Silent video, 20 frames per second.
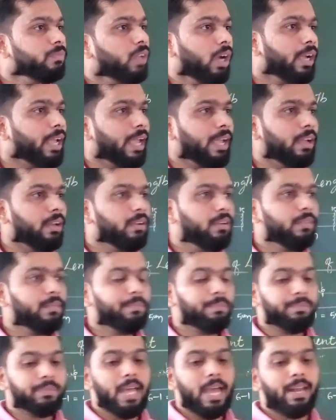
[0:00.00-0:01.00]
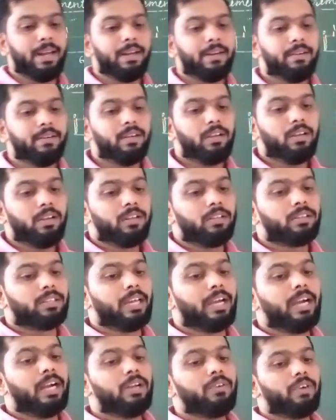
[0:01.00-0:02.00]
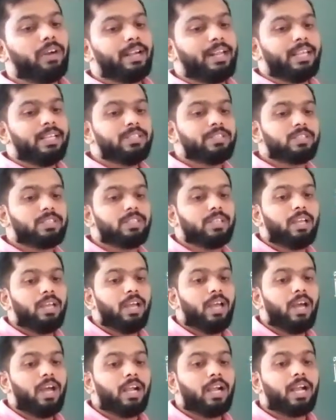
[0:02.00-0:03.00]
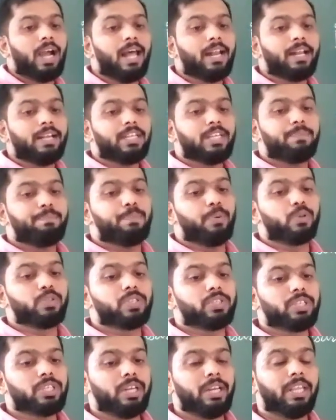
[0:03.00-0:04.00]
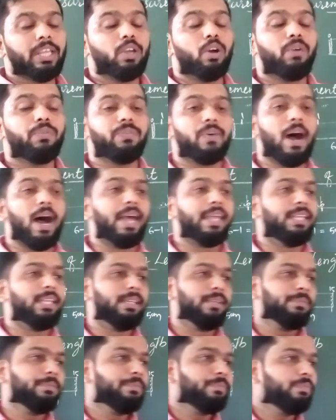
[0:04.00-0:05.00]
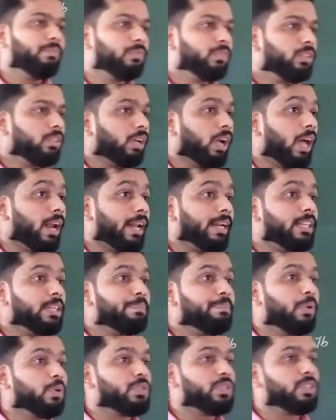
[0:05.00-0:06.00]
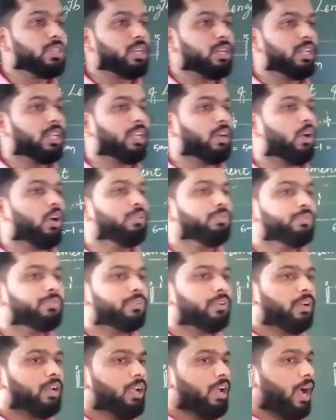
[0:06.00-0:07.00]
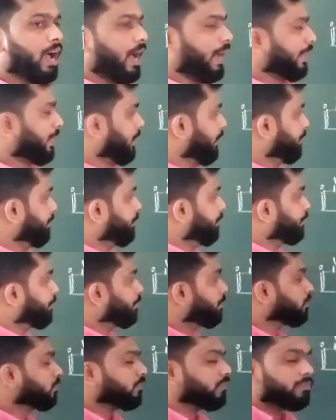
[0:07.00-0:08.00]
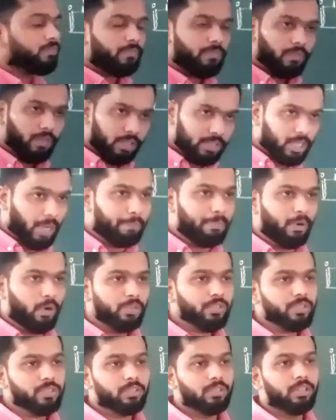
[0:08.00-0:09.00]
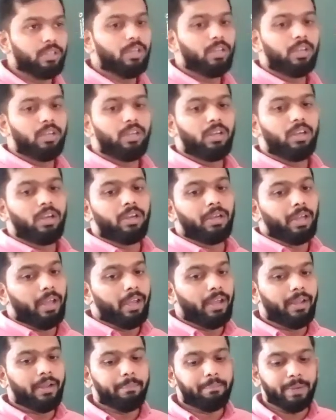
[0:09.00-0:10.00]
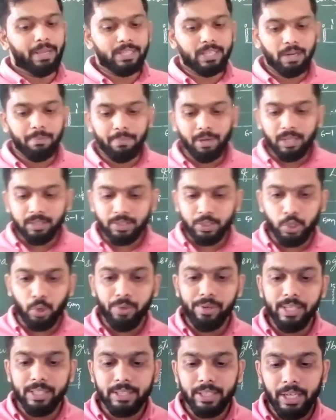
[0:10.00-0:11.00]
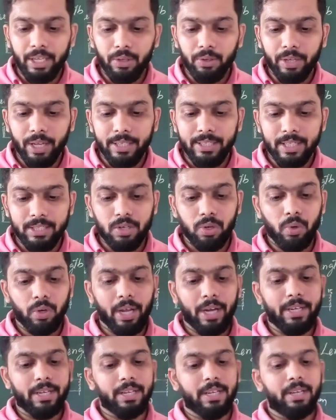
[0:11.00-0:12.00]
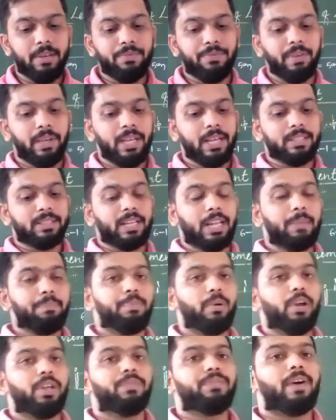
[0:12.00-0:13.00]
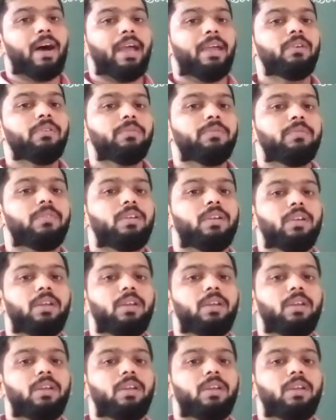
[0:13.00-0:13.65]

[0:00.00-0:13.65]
Okay, then third one is correct positioning of eye. Correct positioning of eye. Suppose page number 23, you can just look at figure 3.5.